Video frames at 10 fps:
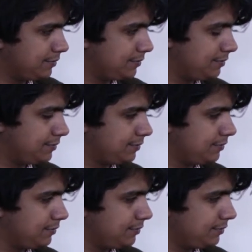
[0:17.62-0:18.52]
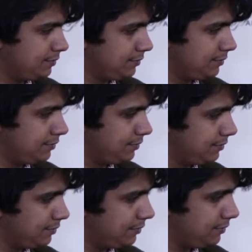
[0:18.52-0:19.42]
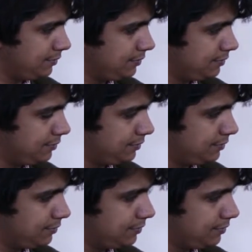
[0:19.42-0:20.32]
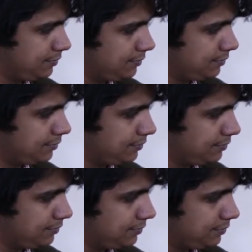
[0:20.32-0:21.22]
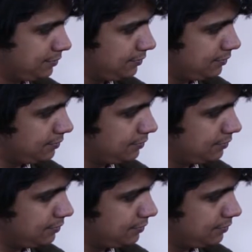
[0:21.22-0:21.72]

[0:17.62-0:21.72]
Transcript: (silent)